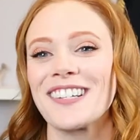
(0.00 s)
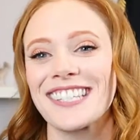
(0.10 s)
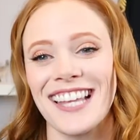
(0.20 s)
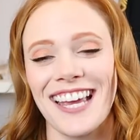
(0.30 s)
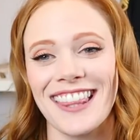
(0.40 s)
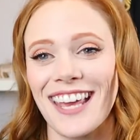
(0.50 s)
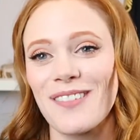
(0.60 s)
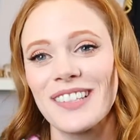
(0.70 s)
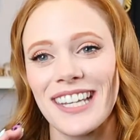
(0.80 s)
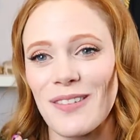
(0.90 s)
was like, they
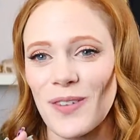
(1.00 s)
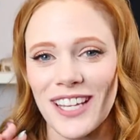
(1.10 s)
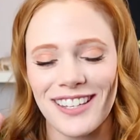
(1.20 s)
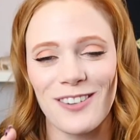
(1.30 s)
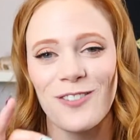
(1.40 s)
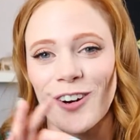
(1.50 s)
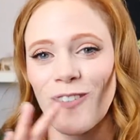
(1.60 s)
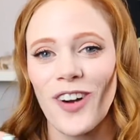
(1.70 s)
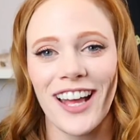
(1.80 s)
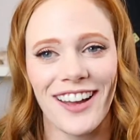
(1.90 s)
will nitpick you for
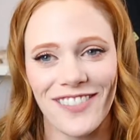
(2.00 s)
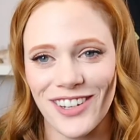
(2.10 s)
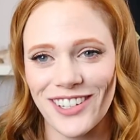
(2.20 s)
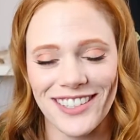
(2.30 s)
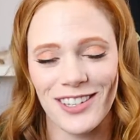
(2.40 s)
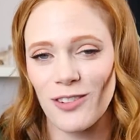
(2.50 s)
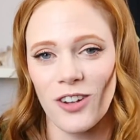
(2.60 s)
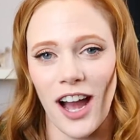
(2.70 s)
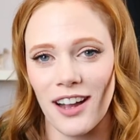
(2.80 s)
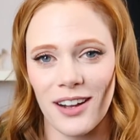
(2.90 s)
whatever you've
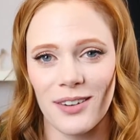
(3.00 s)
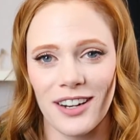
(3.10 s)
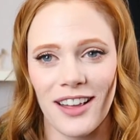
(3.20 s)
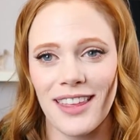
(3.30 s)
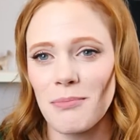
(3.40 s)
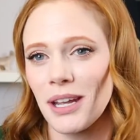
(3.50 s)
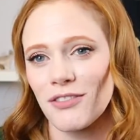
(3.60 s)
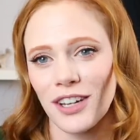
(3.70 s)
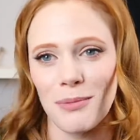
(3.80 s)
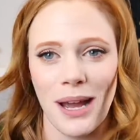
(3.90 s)
got going on. They
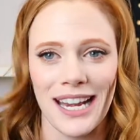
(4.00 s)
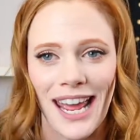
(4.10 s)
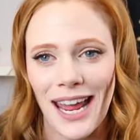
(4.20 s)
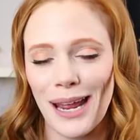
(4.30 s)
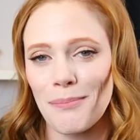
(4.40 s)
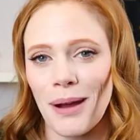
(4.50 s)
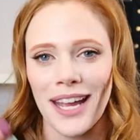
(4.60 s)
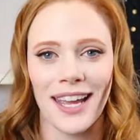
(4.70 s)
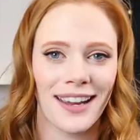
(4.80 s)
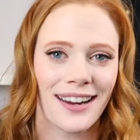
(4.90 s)
made fun of my name, my
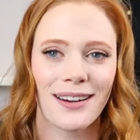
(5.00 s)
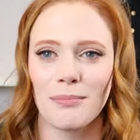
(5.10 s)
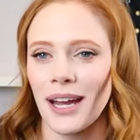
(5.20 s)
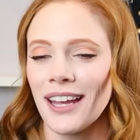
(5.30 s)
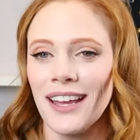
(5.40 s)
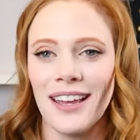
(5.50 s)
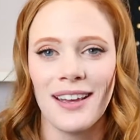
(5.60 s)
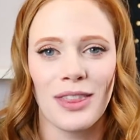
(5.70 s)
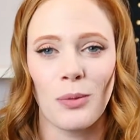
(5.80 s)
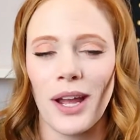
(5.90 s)
hair,
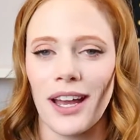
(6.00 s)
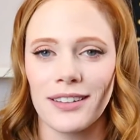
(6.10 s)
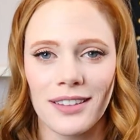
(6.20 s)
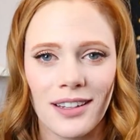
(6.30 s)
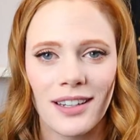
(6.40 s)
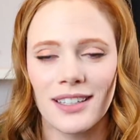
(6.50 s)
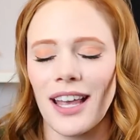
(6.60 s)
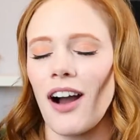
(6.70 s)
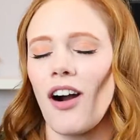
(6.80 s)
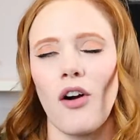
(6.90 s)
the way I
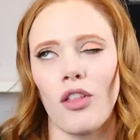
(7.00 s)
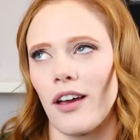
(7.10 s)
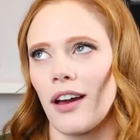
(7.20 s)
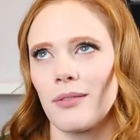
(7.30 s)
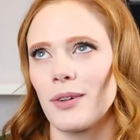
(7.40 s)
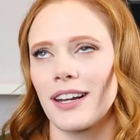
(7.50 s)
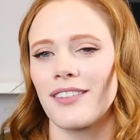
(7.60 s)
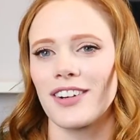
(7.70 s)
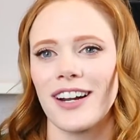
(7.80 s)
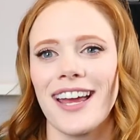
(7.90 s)
looked, all that,
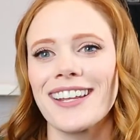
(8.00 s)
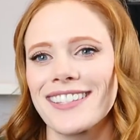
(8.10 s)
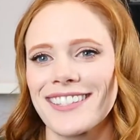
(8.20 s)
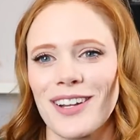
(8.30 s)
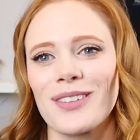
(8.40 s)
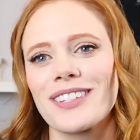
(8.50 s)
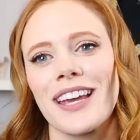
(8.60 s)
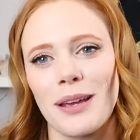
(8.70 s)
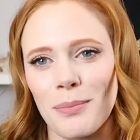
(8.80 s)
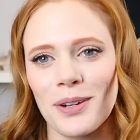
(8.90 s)
whatever. And don't
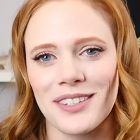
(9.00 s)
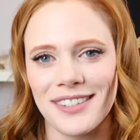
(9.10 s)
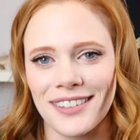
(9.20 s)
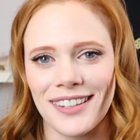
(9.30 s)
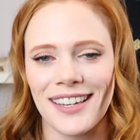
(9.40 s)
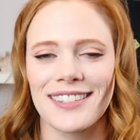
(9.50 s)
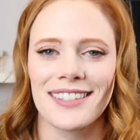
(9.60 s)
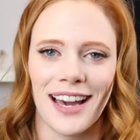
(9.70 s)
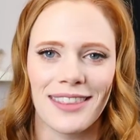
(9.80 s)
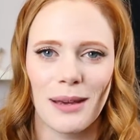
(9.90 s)
take it personally. It's
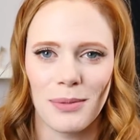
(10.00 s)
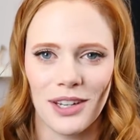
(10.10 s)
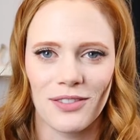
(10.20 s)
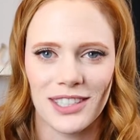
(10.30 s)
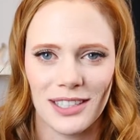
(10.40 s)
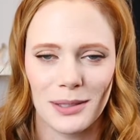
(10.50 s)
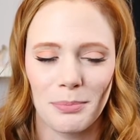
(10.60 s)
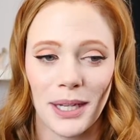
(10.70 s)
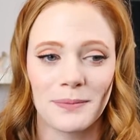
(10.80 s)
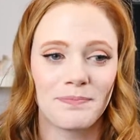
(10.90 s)
not that big of a deal.
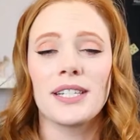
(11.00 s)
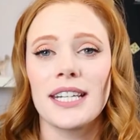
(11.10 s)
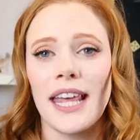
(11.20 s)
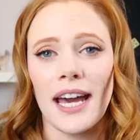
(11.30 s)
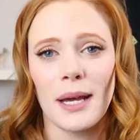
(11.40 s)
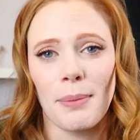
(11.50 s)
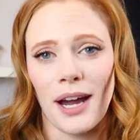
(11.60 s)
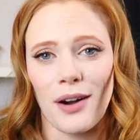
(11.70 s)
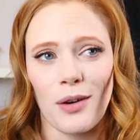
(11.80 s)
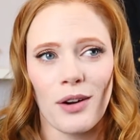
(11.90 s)
But we did that
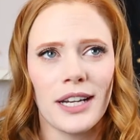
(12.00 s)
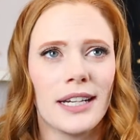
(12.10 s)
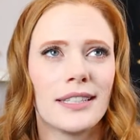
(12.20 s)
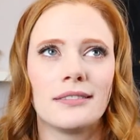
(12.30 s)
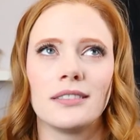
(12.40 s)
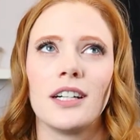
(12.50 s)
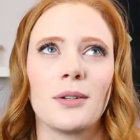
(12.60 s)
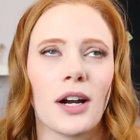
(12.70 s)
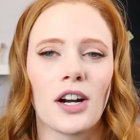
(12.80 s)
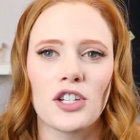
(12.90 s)
about,
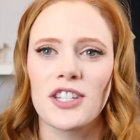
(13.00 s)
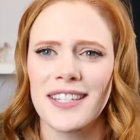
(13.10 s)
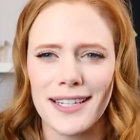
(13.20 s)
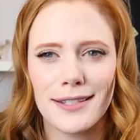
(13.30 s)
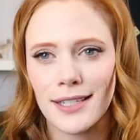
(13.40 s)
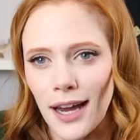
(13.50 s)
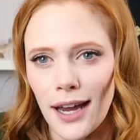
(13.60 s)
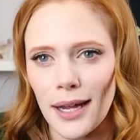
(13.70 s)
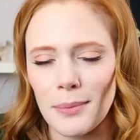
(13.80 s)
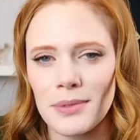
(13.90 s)
oh gosh, 6
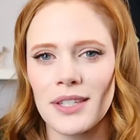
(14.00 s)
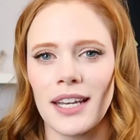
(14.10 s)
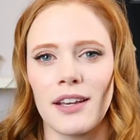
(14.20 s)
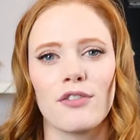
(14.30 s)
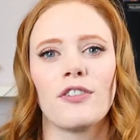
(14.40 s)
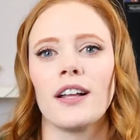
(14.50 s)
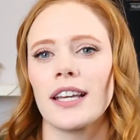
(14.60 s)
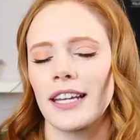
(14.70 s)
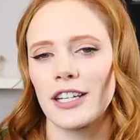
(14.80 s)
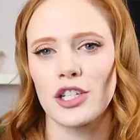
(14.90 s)
times, and it felt
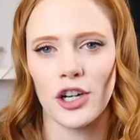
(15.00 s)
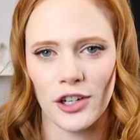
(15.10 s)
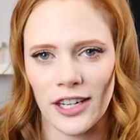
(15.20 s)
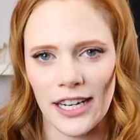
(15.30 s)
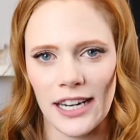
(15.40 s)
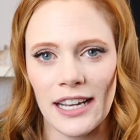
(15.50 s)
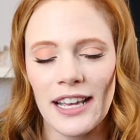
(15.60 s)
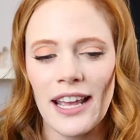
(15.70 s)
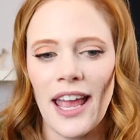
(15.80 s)
like an eternity.